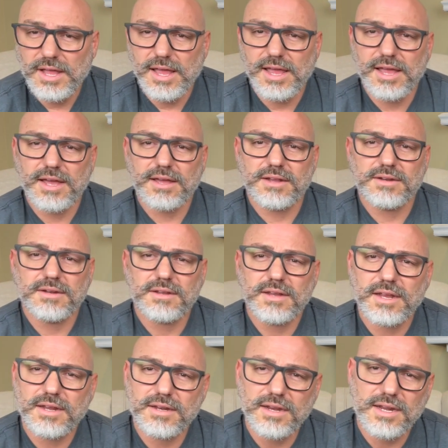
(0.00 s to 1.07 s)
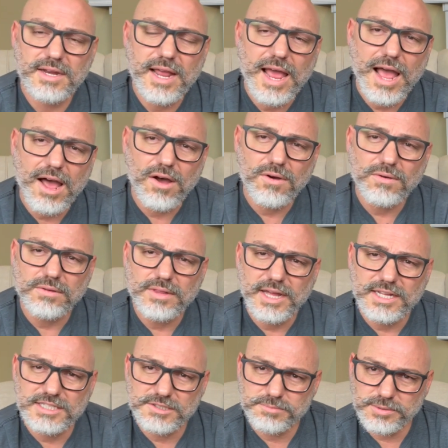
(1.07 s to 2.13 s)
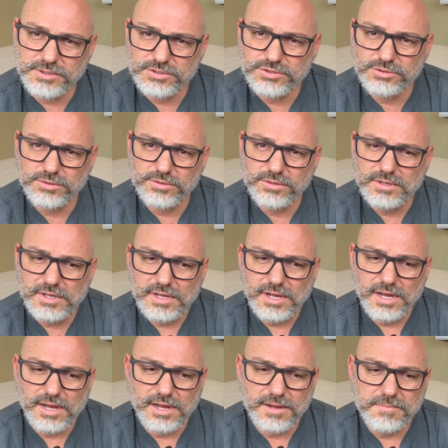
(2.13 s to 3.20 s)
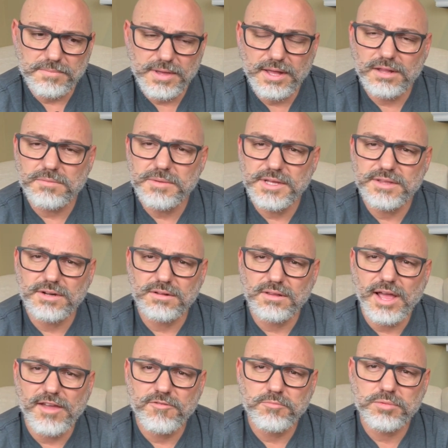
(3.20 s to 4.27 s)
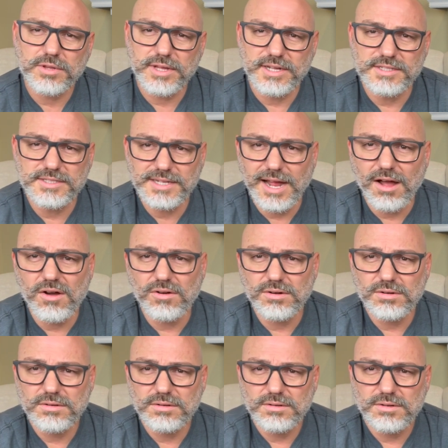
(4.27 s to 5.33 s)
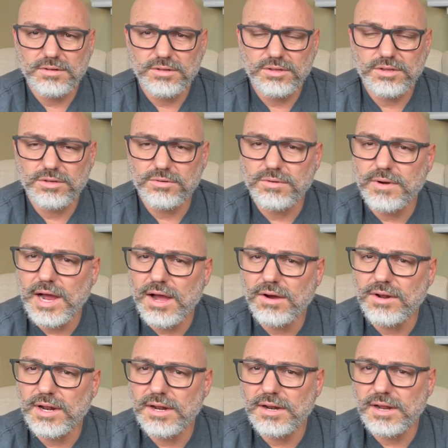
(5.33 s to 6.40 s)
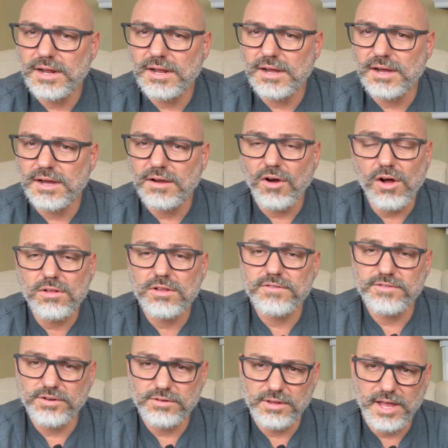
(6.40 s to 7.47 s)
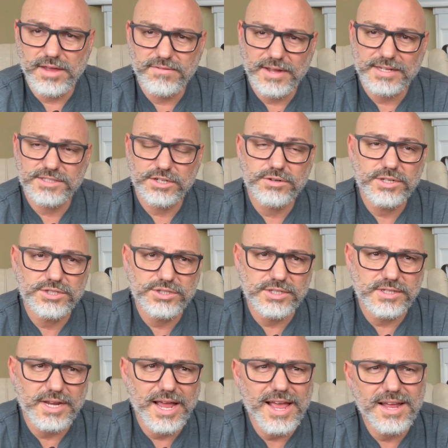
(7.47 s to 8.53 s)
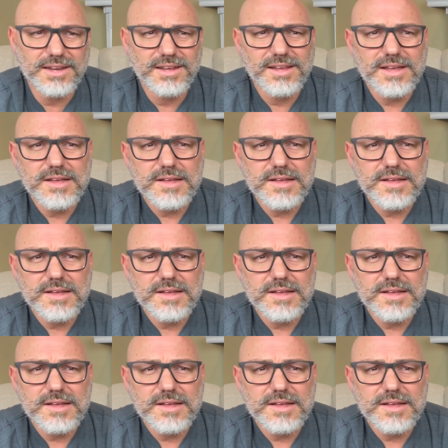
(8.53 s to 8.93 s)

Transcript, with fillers: and how that spiritual element in their life plays out throughout all of your life as a Christian. And